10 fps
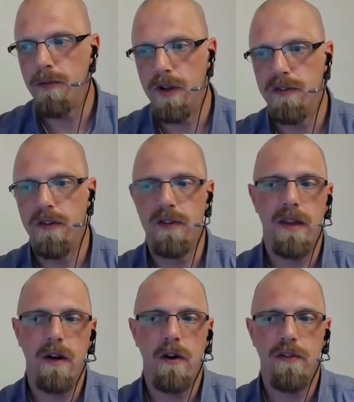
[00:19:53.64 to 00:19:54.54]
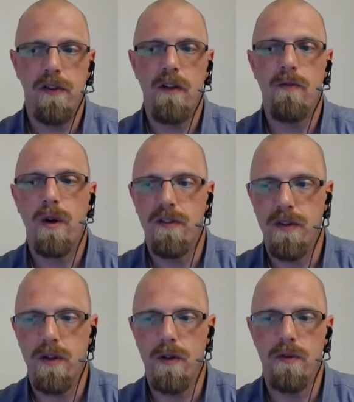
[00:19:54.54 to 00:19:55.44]
for instance, and there are safe ways
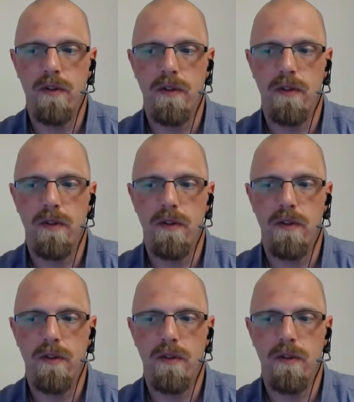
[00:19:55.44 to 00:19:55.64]
to use it.